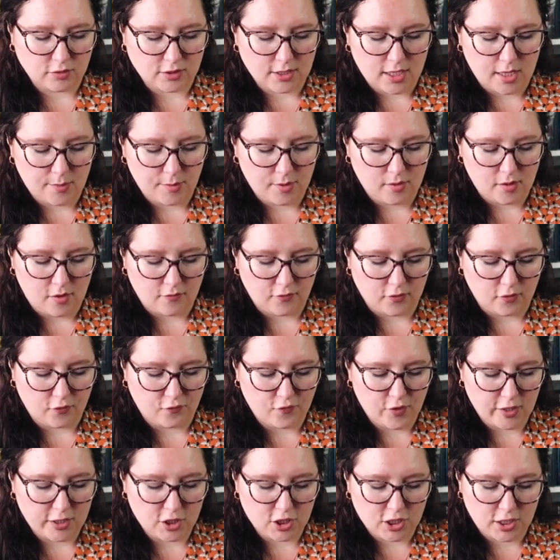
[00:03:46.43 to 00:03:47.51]
debut novel,
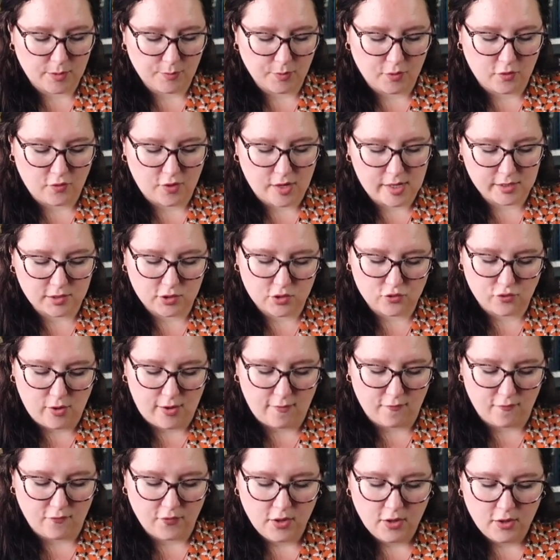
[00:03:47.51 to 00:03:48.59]
friendship creates
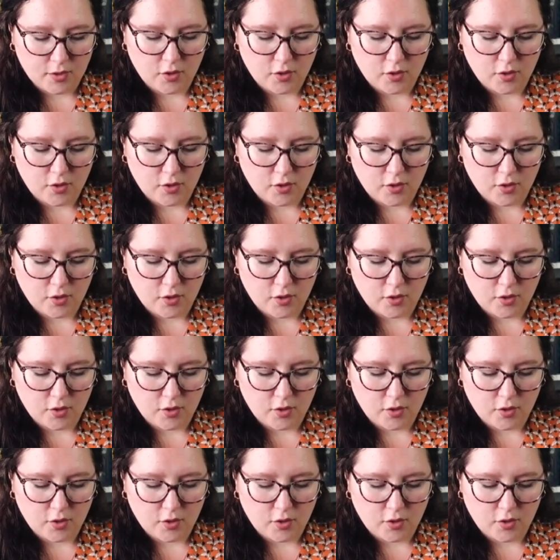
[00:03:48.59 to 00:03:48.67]
strength,